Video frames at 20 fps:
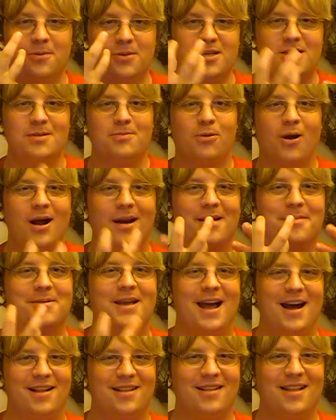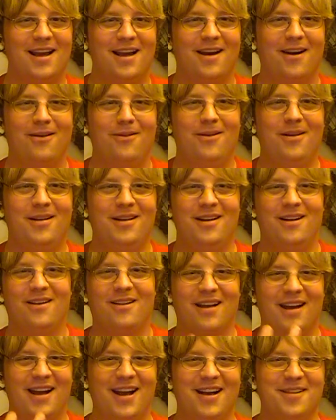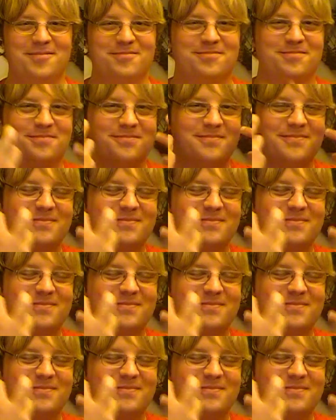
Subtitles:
which he brought up Galileo, okay?